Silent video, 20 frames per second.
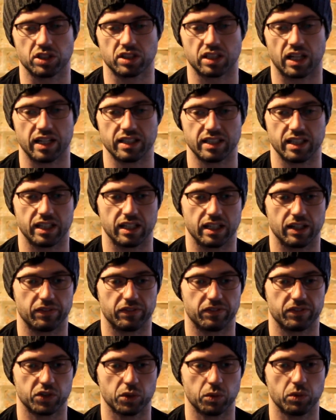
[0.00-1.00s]
this idea
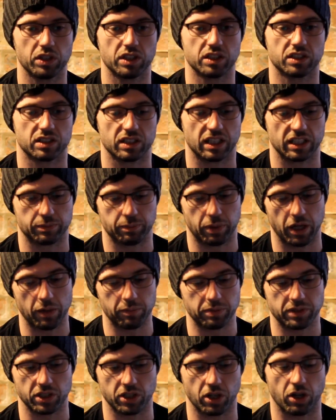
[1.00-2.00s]
if someone is
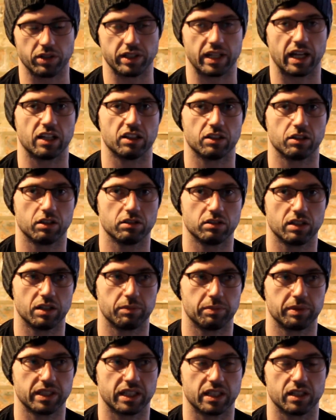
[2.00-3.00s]
purposely going down a
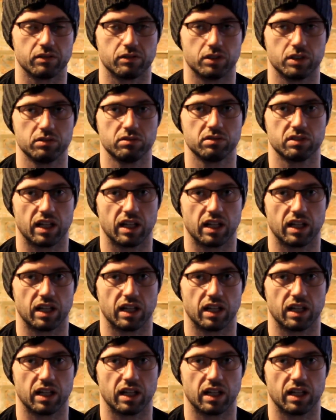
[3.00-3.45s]
particular route,